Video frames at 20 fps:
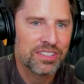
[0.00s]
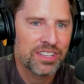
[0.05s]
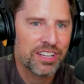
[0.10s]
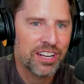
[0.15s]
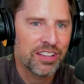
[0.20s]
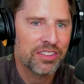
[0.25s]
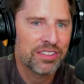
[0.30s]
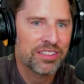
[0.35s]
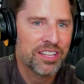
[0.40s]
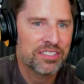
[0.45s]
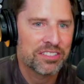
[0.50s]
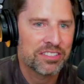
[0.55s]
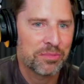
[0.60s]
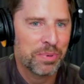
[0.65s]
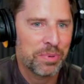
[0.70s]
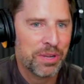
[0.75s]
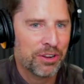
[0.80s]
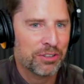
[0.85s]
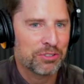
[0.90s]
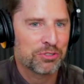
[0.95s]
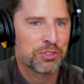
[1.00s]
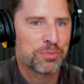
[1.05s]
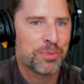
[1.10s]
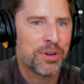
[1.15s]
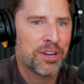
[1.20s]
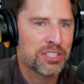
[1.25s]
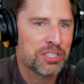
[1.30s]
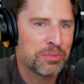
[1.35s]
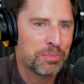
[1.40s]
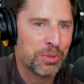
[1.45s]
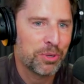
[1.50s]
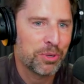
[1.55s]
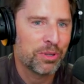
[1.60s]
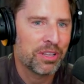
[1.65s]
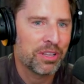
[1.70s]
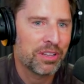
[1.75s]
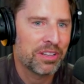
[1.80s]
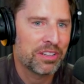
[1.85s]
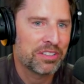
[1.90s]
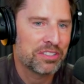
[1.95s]
And I think that's the parents'
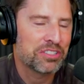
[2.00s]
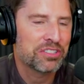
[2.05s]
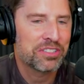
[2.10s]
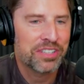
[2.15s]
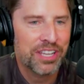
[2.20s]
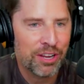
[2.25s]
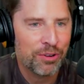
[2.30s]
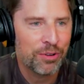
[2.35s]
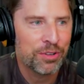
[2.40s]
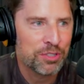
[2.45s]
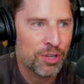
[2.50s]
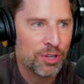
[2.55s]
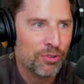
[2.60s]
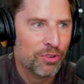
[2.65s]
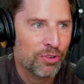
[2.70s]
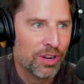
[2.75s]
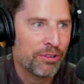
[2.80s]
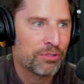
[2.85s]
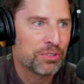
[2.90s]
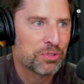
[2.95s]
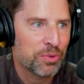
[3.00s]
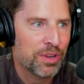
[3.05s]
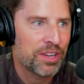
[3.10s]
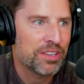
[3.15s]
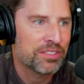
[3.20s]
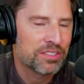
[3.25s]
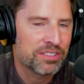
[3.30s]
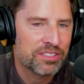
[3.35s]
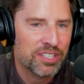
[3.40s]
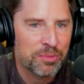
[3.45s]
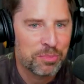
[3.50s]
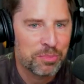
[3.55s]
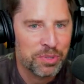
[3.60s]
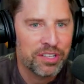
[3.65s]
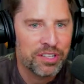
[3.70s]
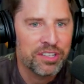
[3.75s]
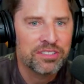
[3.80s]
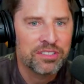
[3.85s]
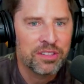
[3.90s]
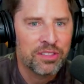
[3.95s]
responsibility that just carries over. I was raised to say
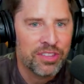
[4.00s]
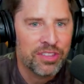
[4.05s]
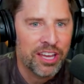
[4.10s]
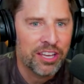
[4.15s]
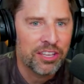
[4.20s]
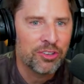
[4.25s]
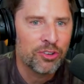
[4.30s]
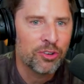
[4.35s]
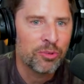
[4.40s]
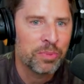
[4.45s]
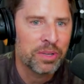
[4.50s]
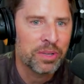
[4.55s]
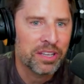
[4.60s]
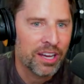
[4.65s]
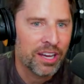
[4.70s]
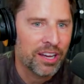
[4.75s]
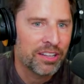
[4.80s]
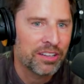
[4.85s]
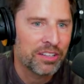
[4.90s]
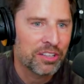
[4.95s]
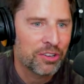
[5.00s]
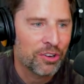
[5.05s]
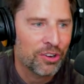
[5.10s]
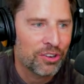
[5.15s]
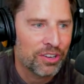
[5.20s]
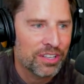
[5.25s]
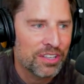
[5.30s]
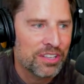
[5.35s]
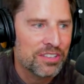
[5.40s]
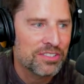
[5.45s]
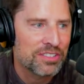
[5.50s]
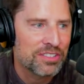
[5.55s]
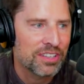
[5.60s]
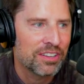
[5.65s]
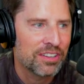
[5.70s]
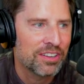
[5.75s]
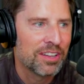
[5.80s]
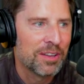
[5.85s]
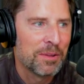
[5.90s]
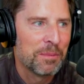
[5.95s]
please and thank you and be kind and courteous.
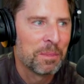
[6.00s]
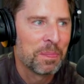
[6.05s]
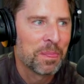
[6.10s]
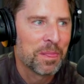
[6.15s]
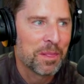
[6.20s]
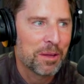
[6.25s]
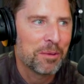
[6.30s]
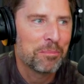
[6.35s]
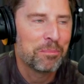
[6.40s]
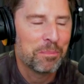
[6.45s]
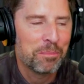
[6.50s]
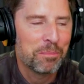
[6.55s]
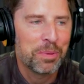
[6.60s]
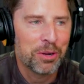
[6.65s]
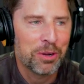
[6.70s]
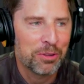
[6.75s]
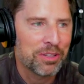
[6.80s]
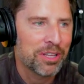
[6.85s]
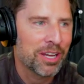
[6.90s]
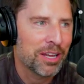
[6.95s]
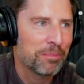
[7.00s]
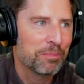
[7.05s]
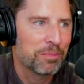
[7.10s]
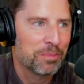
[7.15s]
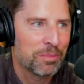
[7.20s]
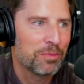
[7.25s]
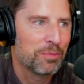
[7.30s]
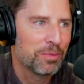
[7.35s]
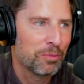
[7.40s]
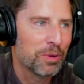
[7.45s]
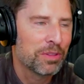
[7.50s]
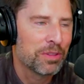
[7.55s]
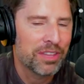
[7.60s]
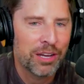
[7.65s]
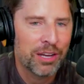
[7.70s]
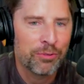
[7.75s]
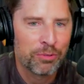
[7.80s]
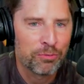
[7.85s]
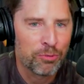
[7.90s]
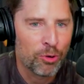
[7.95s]
And apparently I'm with
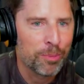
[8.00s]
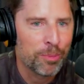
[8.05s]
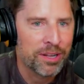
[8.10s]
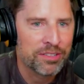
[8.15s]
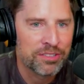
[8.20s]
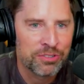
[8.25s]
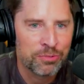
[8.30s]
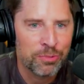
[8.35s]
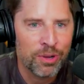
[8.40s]
that with robots as well.